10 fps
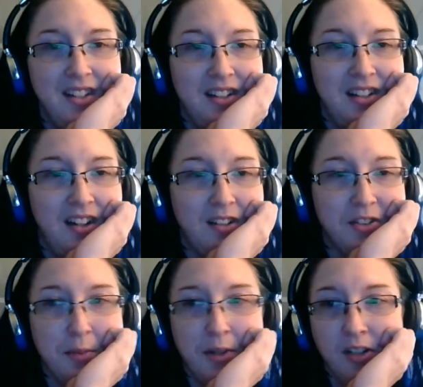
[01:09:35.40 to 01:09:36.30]
Y'all are
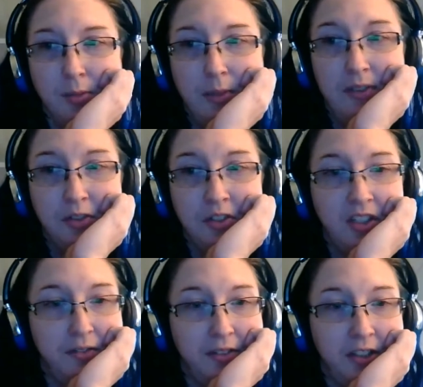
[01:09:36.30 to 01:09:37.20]
smarter than me for trying
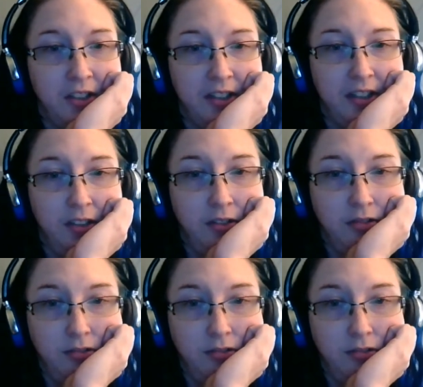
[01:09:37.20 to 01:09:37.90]
to figure it out.